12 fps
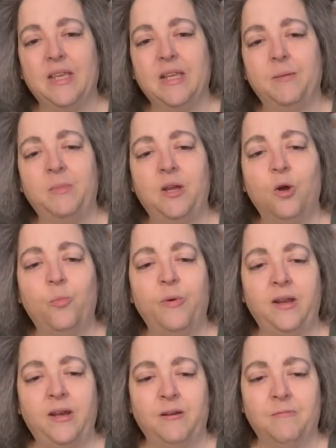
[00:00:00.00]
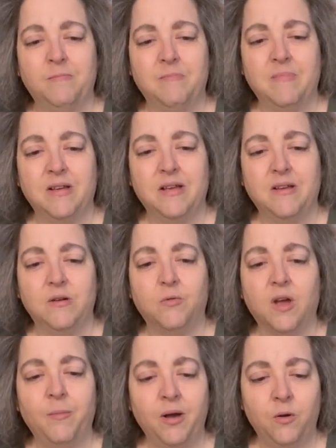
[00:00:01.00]
Let me open it. Oh,
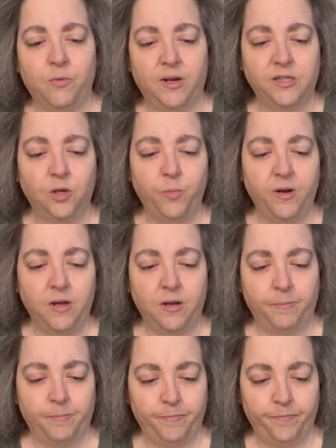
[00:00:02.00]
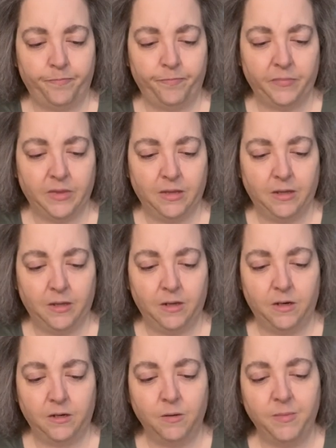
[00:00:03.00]
come on. Let's open up.
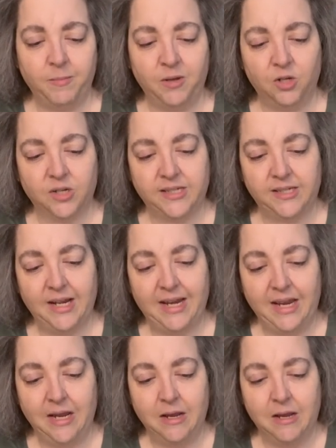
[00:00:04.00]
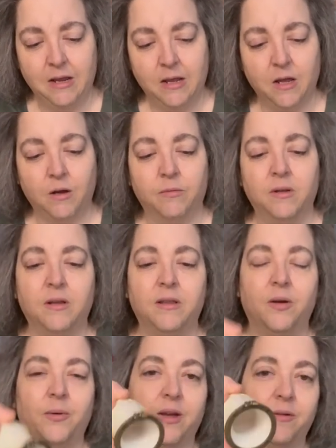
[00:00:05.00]
Don't make me look silly. Oh,
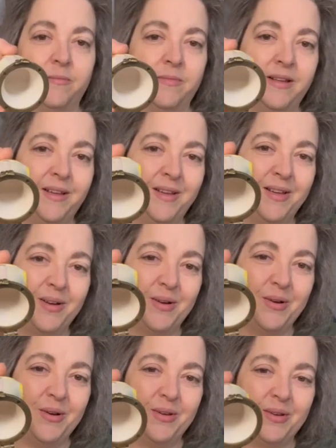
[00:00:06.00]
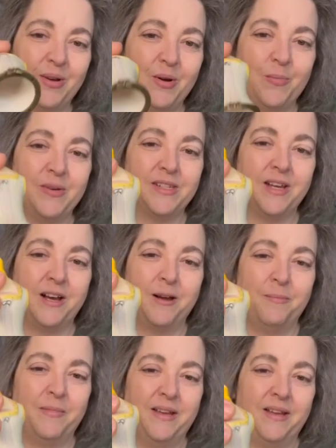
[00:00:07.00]
there we go. Opens up.